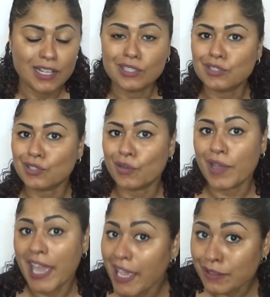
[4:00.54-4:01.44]
So
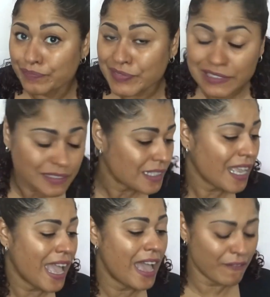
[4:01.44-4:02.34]
hey,
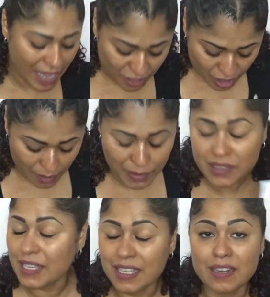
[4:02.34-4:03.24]
I've actually
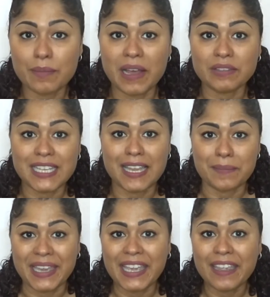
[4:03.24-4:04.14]
been thinking about dyeing
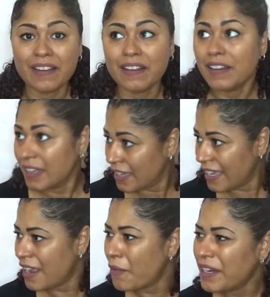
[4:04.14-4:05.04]
my hair
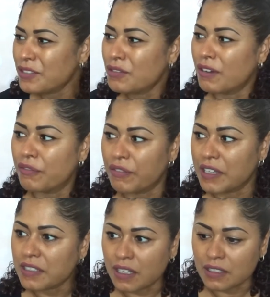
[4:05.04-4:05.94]
and I wanna do a
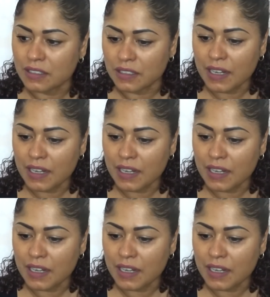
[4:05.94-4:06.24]
fun color.